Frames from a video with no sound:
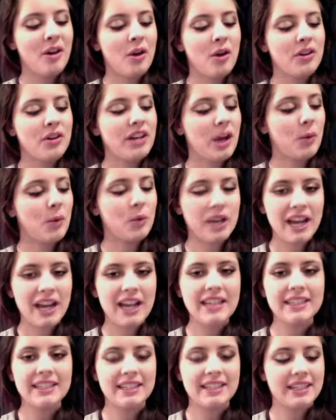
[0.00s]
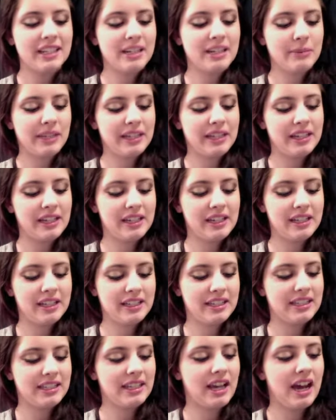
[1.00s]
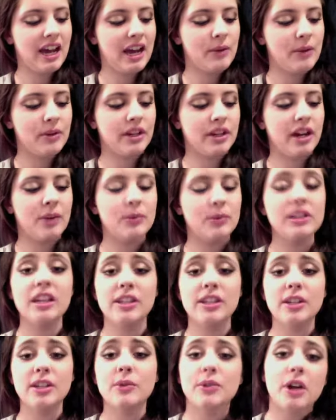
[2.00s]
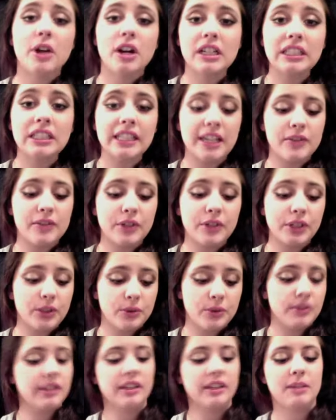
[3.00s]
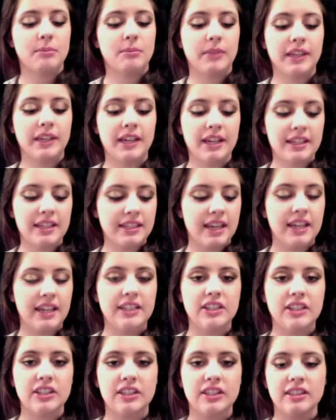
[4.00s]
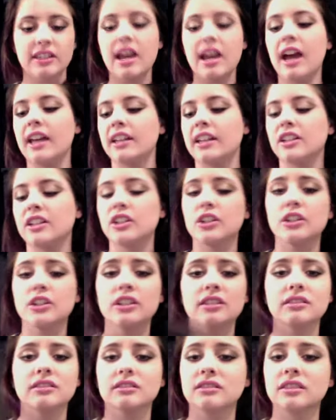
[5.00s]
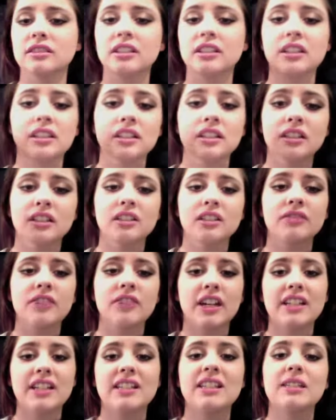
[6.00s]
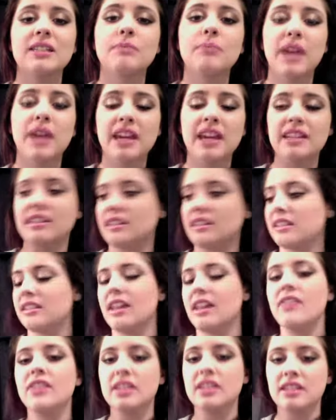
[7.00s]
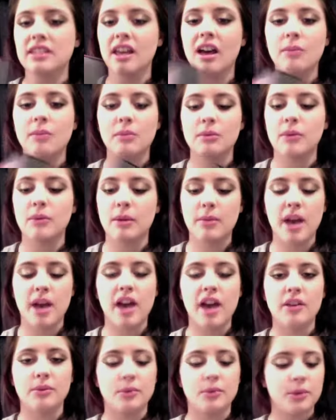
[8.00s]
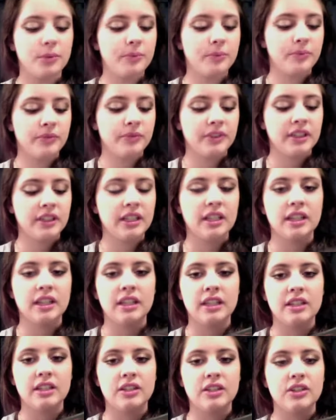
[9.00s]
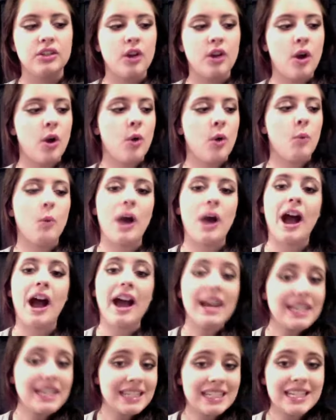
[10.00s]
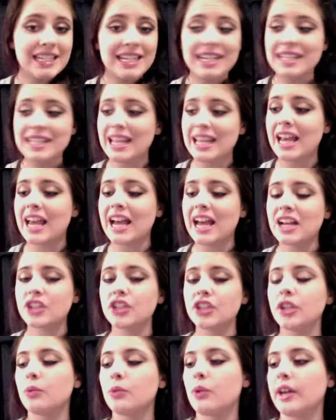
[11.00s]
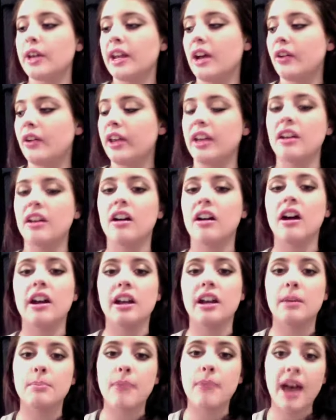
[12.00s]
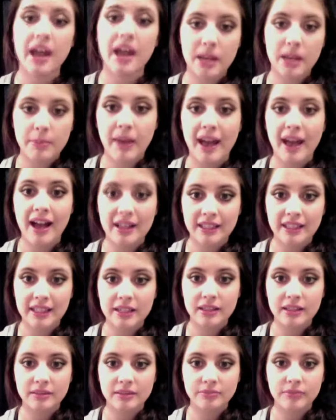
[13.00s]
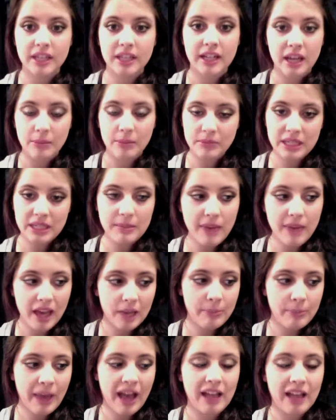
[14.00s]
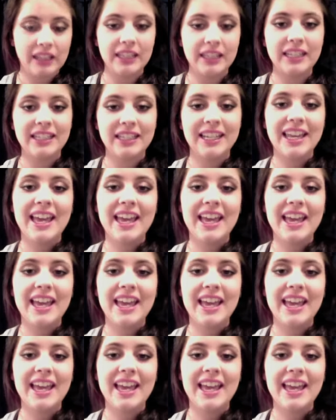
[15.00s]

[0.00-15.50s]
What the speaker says: Now, what I did, because I realized I was hardly ever using them because I couldn't find space to set this up in my bathroom. So what I did is I actually went out and got a MAC palette, an empty MAC palette,